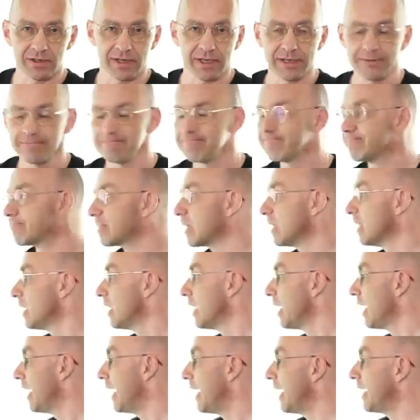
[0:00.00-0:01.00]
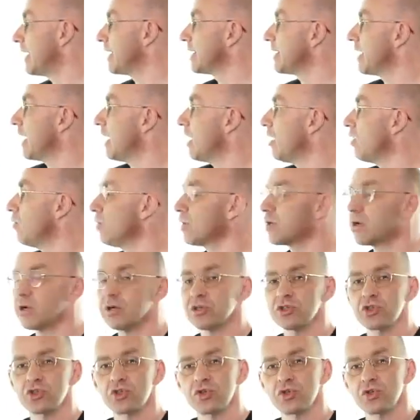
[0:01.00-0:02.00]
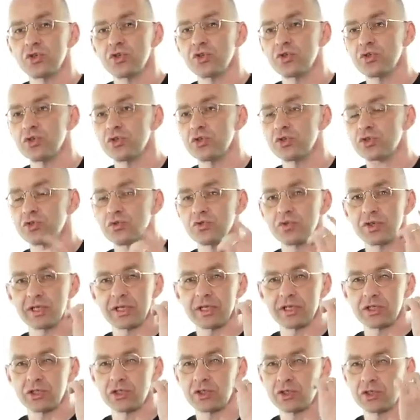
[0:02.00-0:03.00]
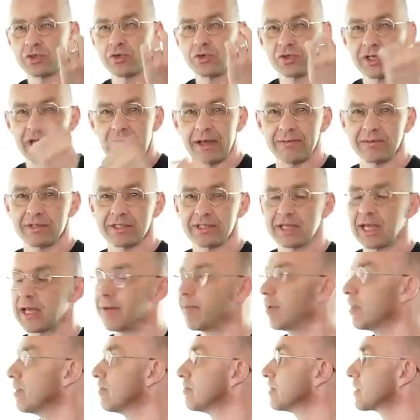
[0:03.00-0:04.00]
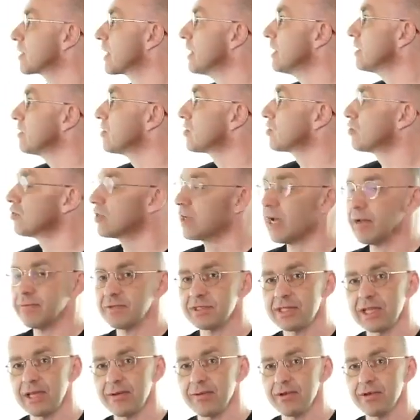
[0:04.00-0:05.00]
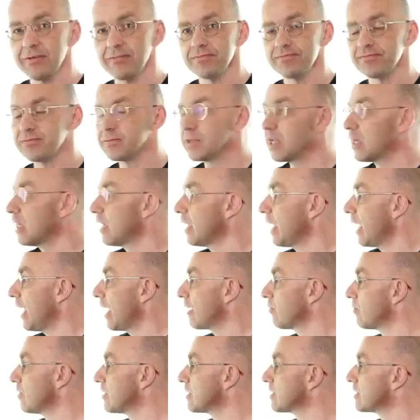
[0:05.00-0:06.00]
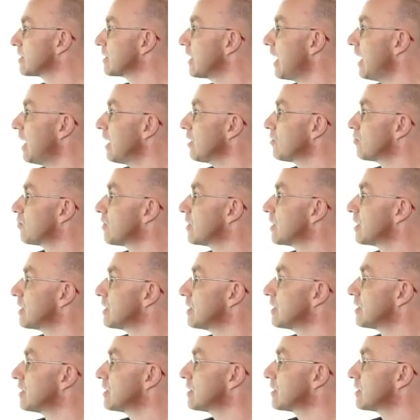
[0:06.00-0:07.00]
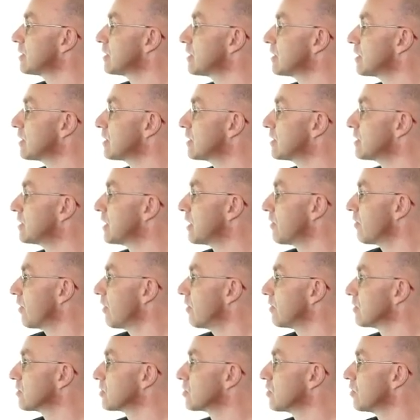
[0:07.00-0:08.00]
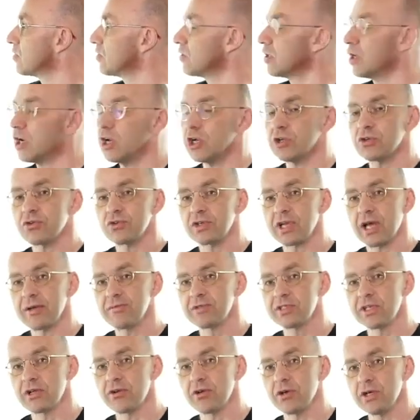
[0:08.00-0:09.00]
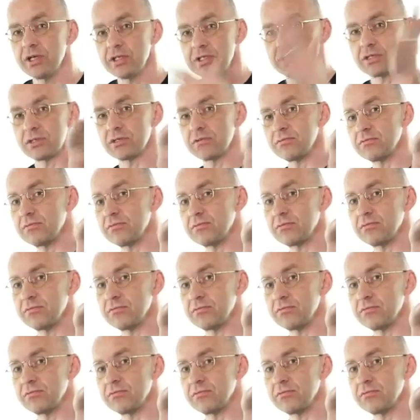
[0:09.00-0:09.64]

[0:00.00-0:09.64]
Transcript: Okay? And now we're going to do the 2 times table. Okay? So 2 times table. And we'll start with 0. So 2 times 0 is?